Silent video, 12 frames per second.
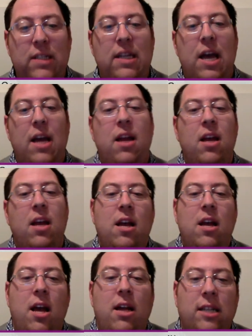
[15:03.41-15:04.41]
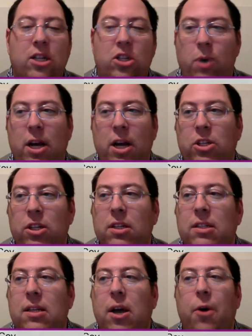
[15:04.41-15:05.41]
said situation.
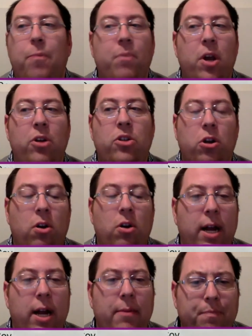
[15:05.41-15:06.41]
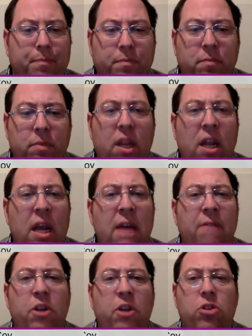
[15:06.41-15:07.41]
So those are great.
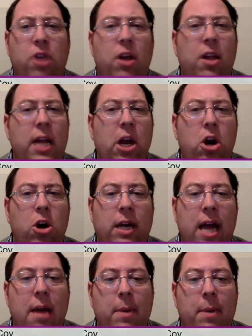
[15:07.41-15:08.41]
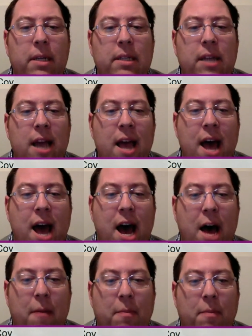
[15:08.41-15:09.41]
If you're struggling on campus
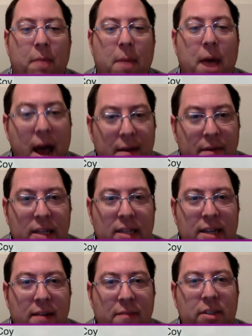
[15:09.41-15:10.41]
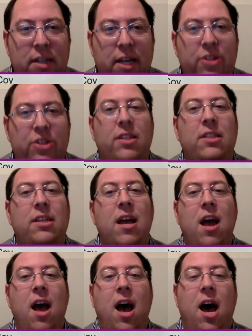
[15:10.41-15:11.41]
about having these conversations,
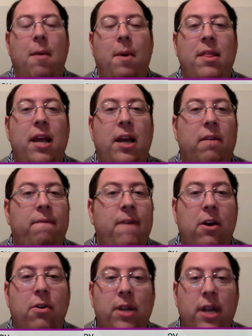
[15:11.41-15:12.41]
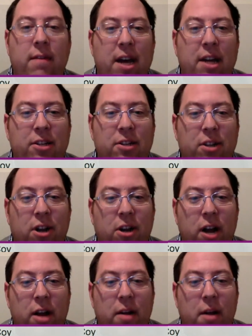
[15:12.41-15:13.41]
I think faculty advisors are a
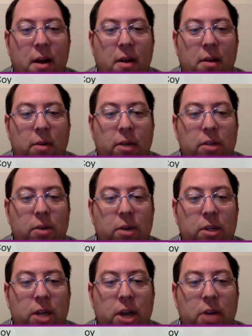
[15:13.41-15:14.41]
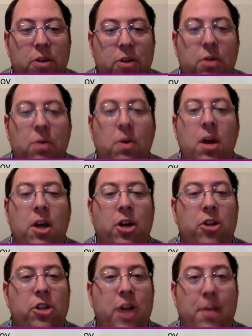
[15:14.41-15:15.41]
great resource to go to.
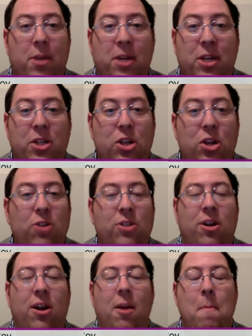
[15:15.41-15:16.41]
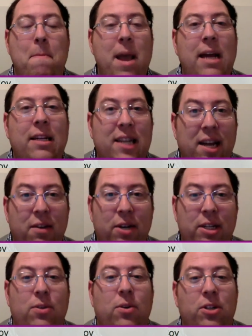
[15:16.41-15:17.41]
Your chapter consultants are an amazing
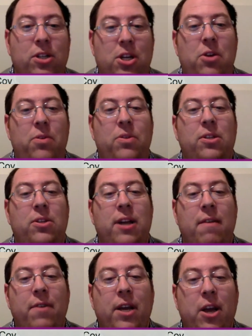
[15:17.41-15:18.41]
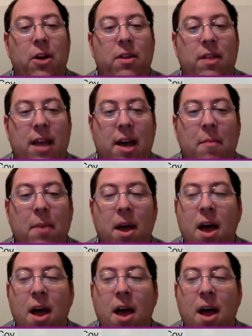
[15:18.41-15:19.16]
resource to use, so definitely go to them.